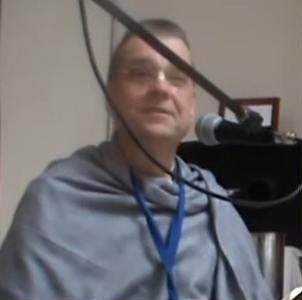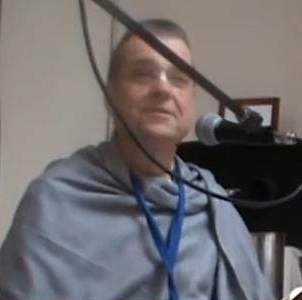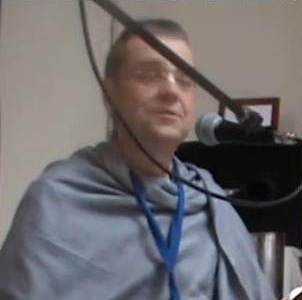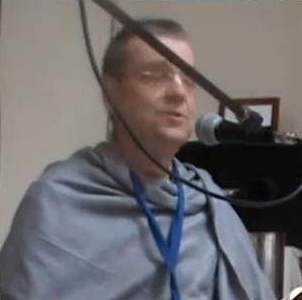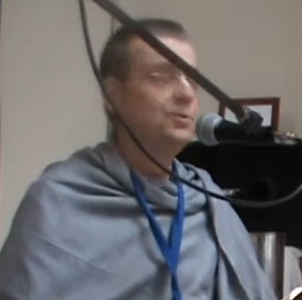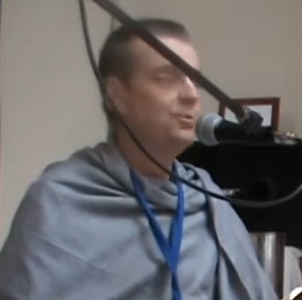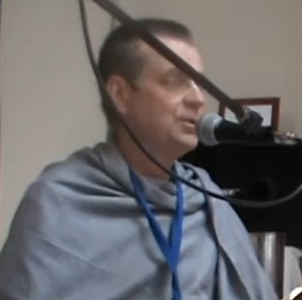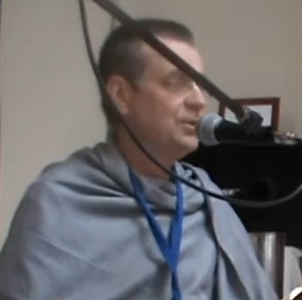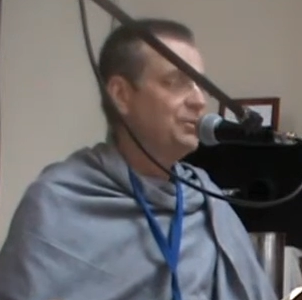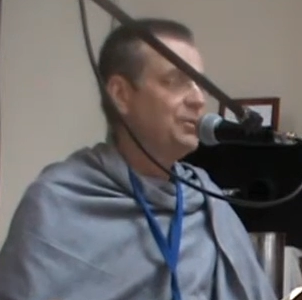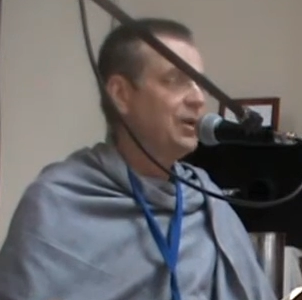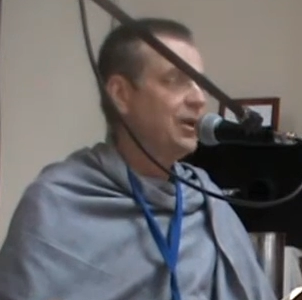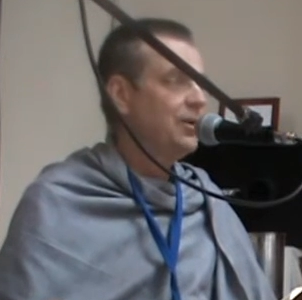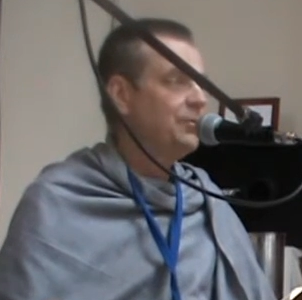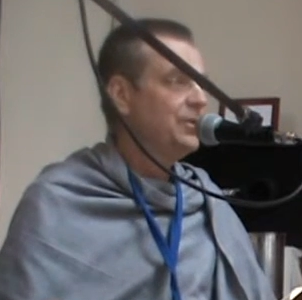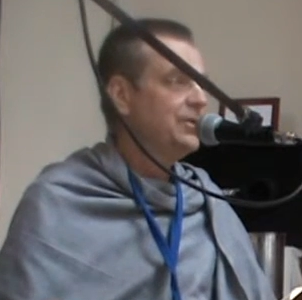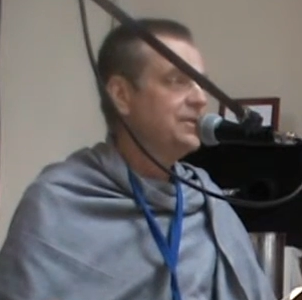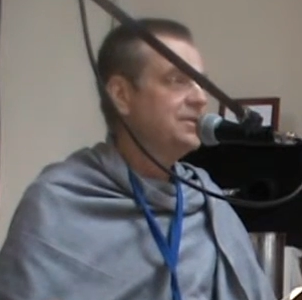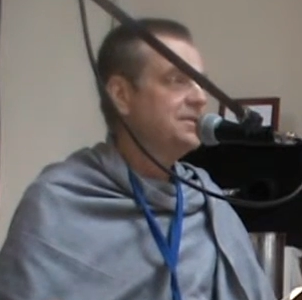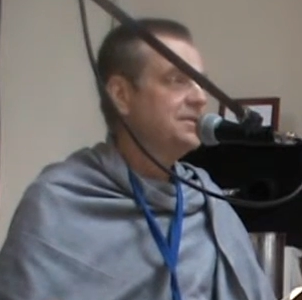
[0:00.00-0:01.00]
You know what a
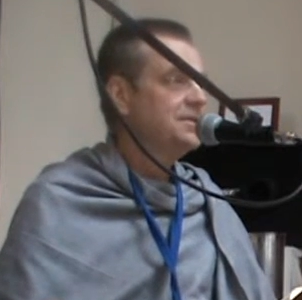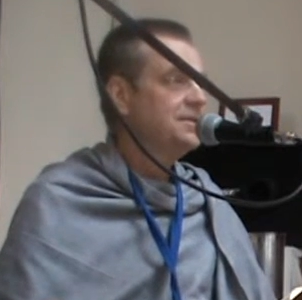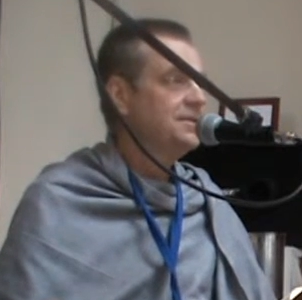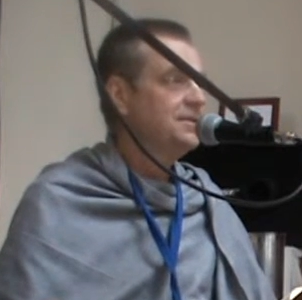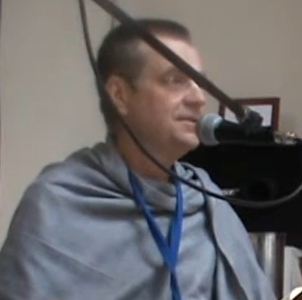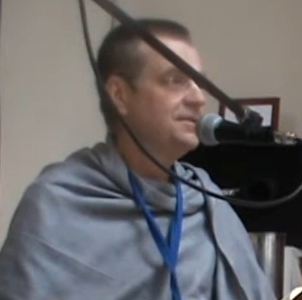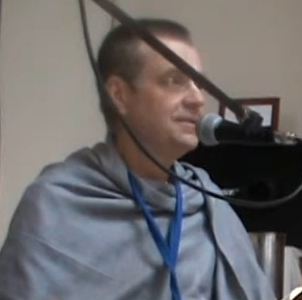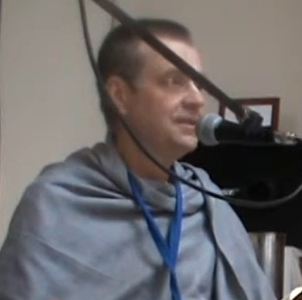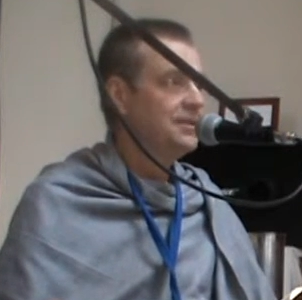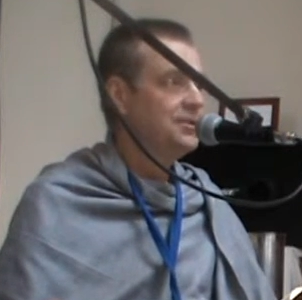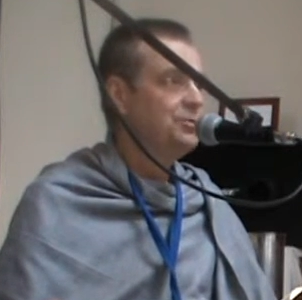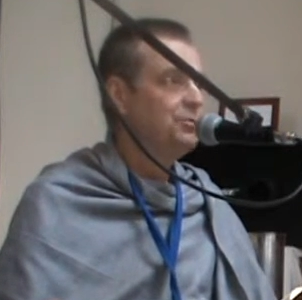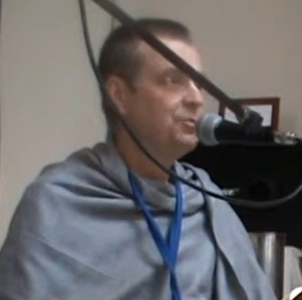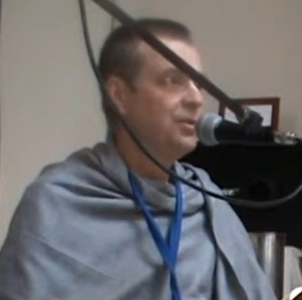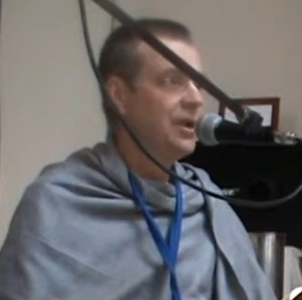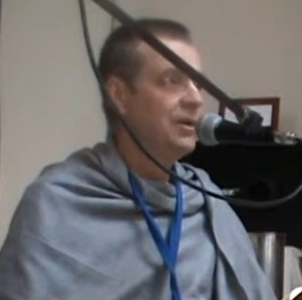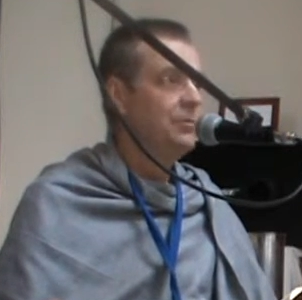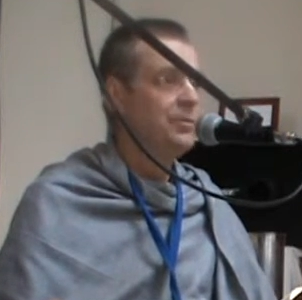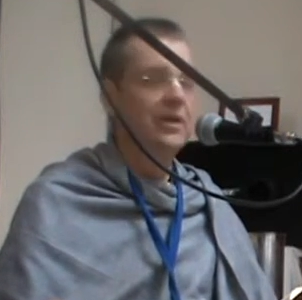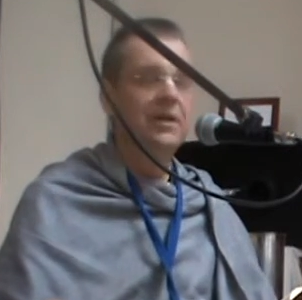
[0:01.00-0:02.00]
plumber is? They do
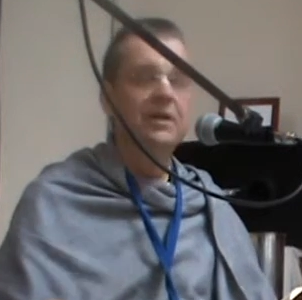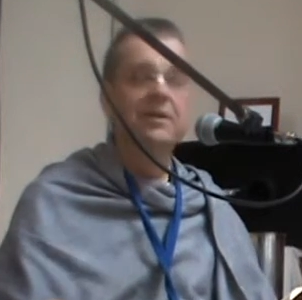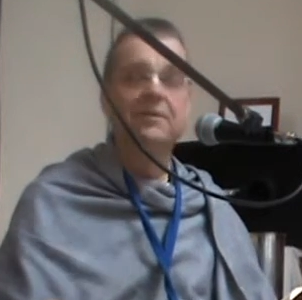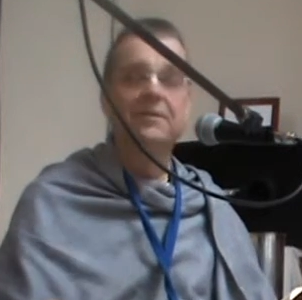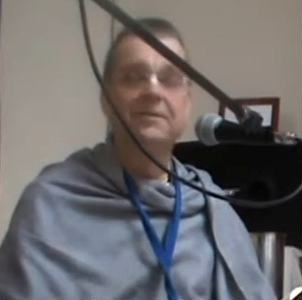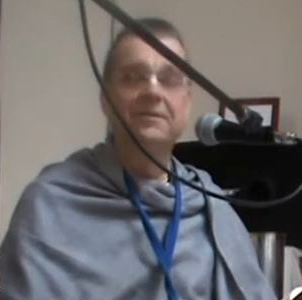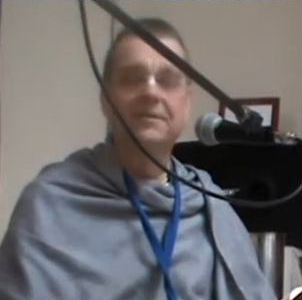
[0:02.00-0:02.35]
plumbing.